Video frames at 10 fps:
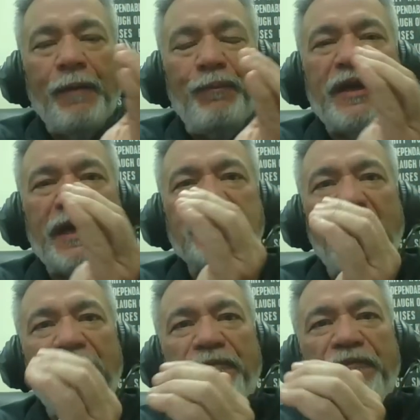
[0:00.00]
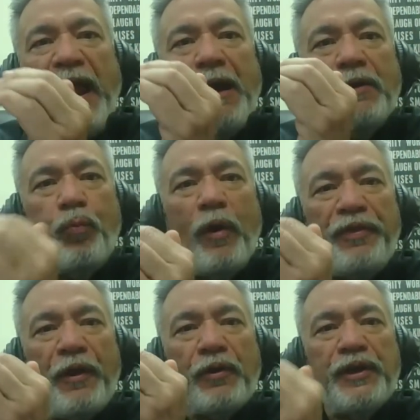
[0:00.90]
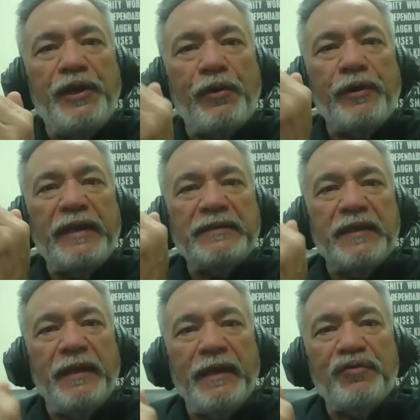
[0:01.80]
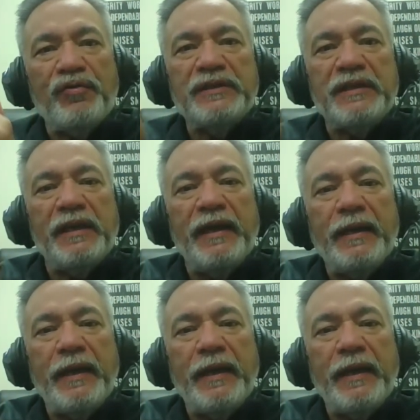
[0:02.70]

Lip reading: because they found what they're curious and interested in